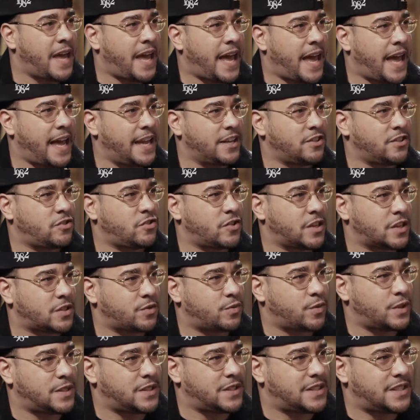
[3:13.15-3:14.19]
Hendrix
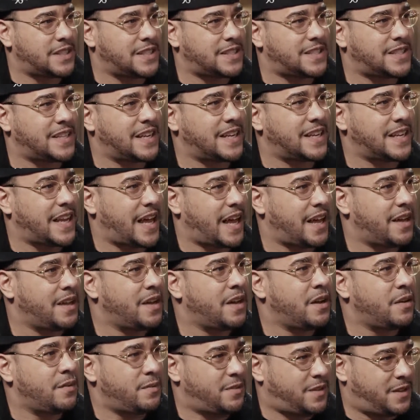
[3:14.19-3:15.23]
was this thing that
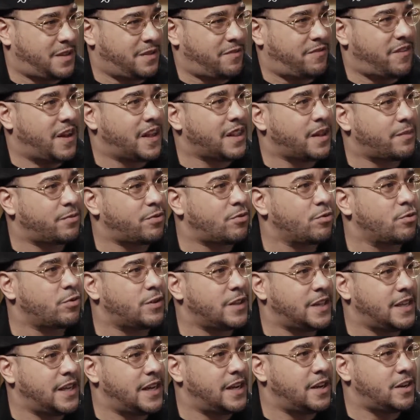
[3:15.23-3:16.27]
developed through the
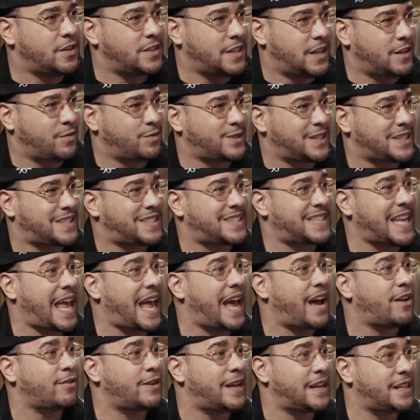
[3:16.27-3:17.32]
years, and it was a
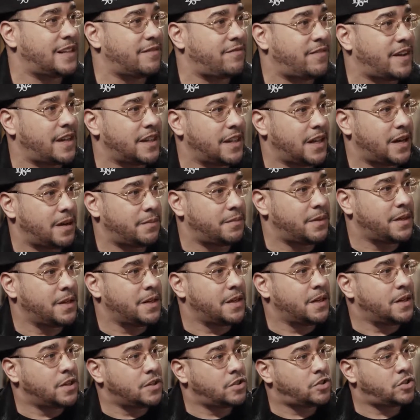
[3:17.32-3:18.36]
sound that developed
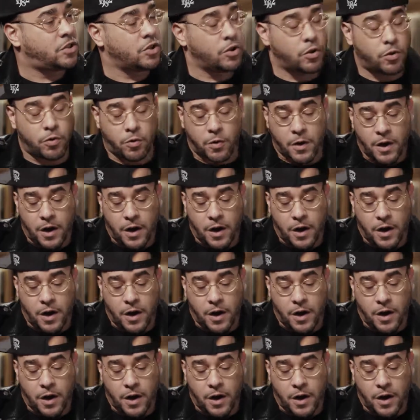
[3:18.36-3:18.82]
too.